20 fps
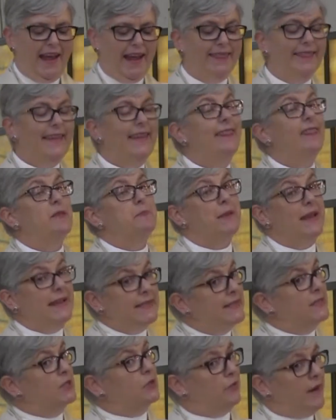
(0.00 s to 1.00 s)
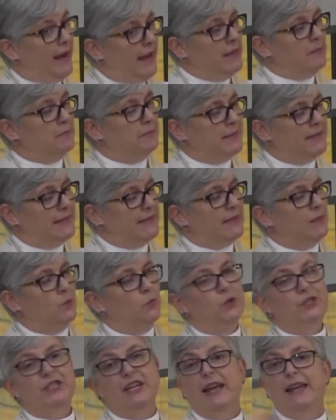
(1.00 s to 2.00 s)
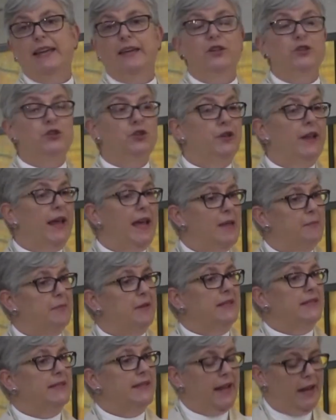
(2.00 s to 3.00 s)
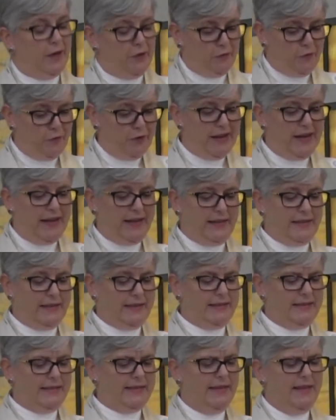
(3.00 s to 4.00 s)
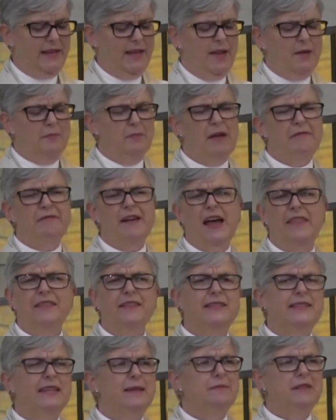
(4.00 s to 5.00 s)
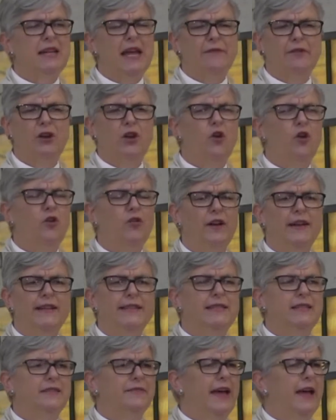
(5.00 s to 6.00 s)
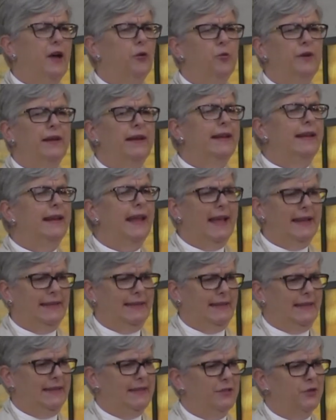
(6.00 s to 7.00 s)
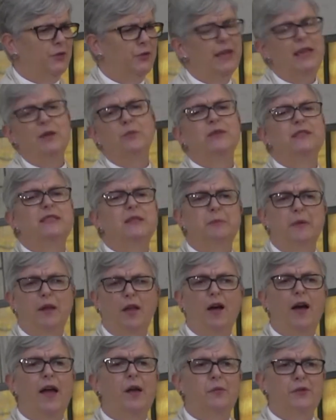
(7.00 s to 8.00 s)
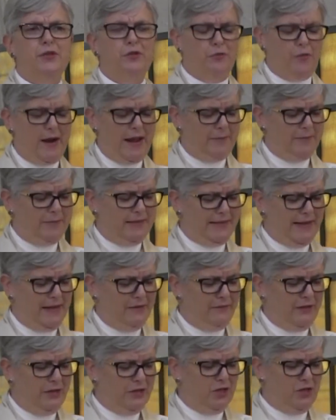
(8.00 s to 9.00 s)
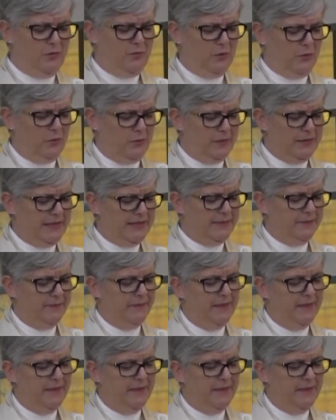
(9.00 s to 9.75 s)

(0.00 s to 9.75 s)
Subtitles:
And then the best grapes were taken to neighbours and friends. My father seemed to have a long list of elderly ladies who he would supply with grapes and vegetables.